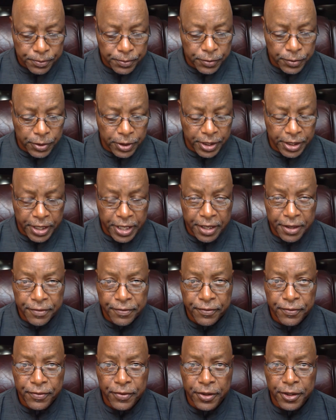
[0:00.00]

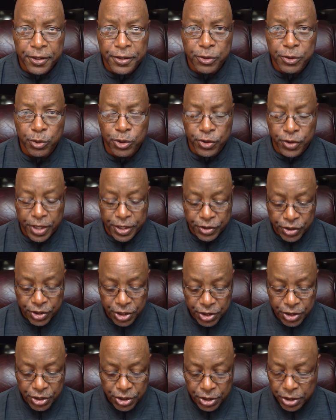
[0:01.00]
left,
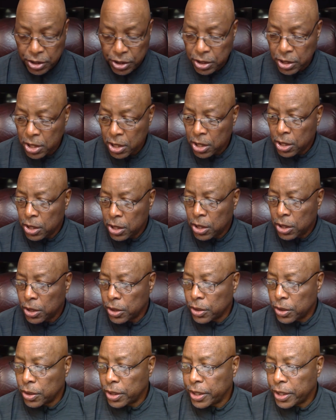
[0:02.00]
transitioned
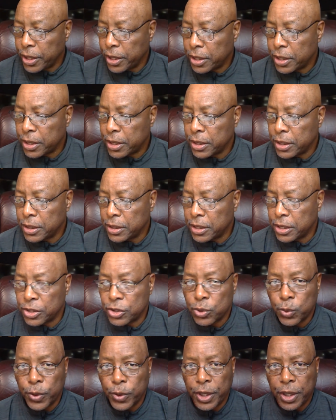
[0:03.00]
earlier this
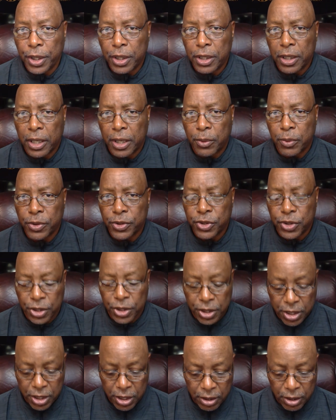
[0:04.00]
week, and I want you to
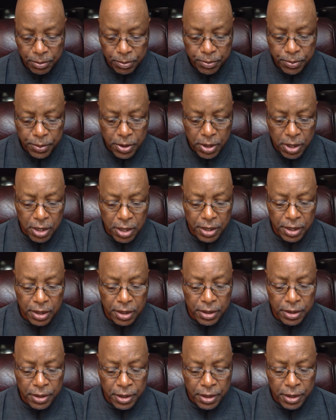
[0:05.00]
keep
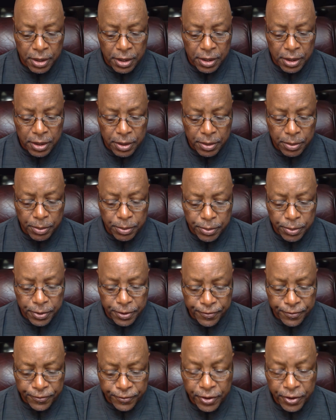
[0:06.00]
Brother
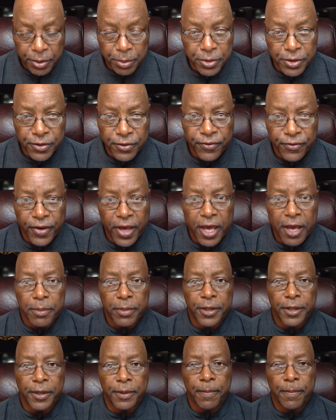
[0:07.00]
Freeman's
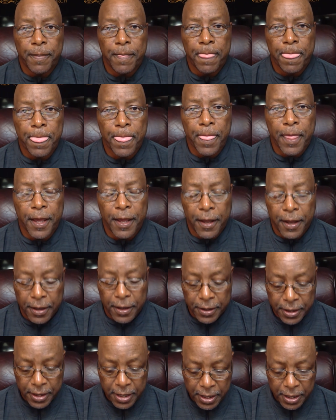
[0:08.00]
family
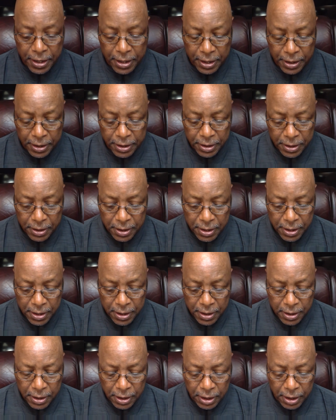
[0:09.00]
in
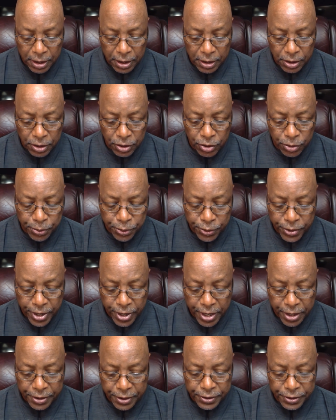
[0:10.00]
your
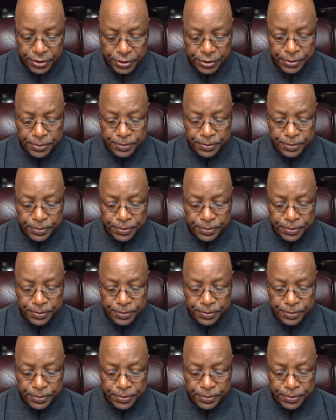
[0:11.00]
prayers.